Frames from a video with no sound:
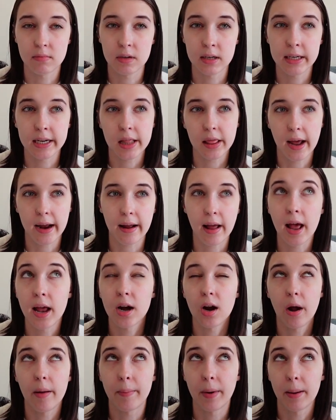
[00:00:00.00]
did that kind
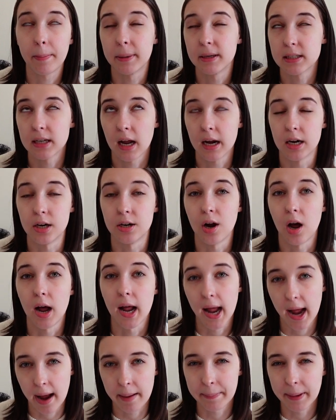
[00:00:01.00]
of on purpose, kind of not,
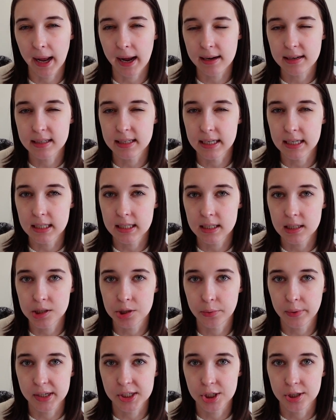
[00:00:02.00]
a happy accident
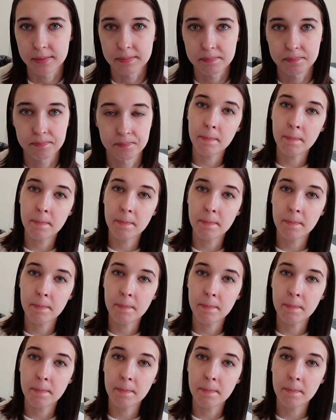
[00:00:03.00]
situation.